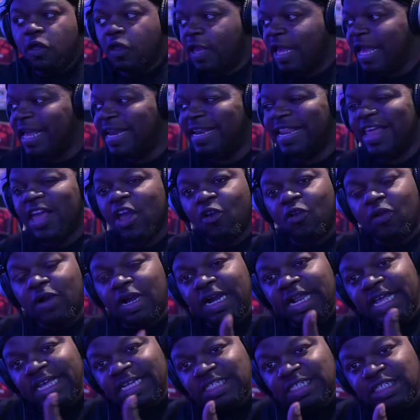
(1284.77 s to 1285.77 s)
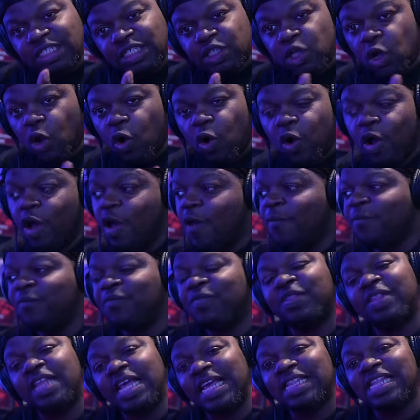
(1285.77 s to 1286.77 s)
and they're leeches.
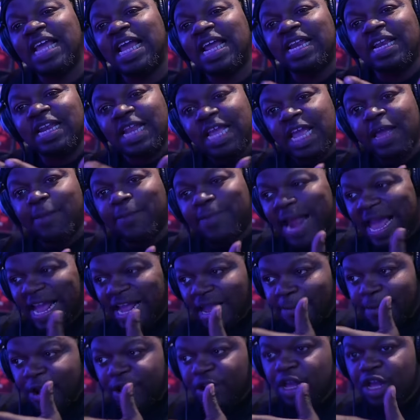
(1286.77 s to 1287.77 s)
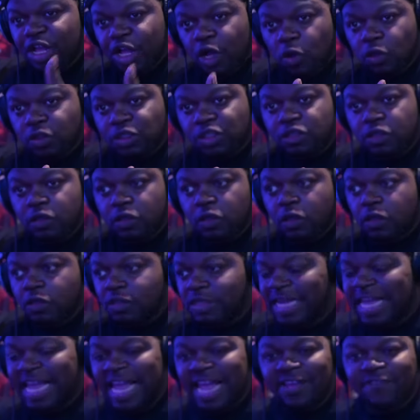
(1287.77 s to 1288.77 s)
They, they need black American culture
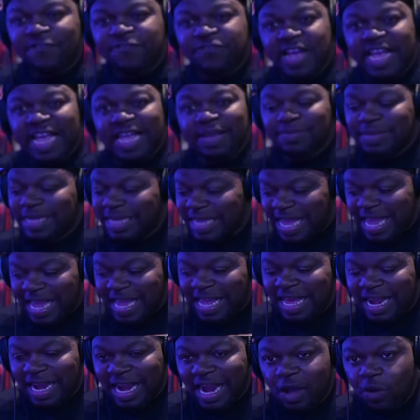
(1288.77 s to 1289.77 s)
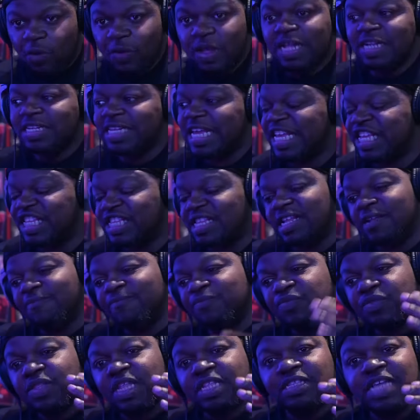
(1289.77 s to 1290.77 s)
to gain fame, to gain clout. They
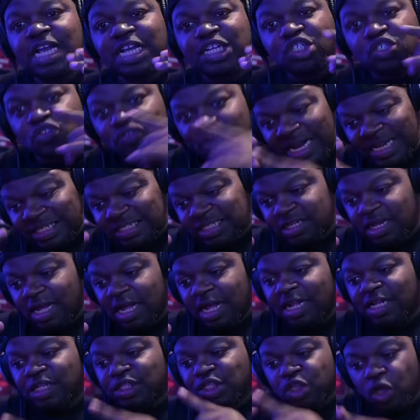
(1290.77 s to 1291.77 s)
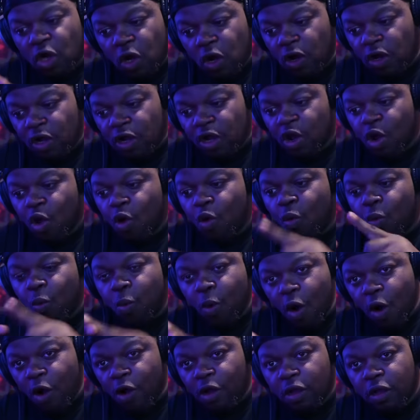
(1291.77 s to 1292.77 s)
they dress, talk,
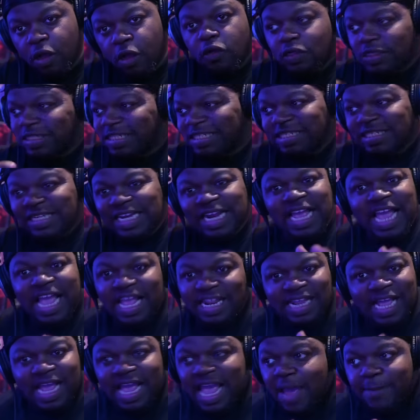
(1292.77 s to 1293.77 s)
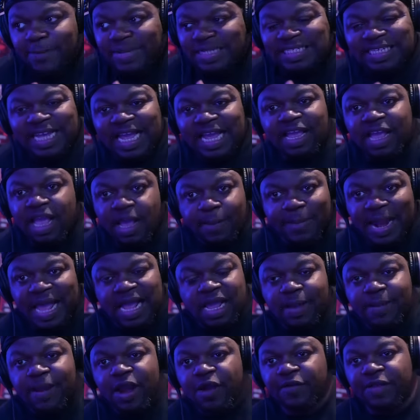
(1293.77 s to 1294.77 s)
walk, just they, they imitate black
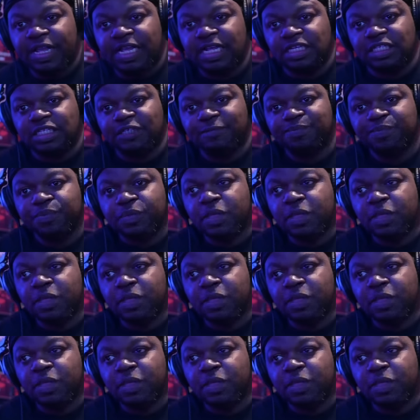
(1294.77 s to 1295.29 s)
Americans.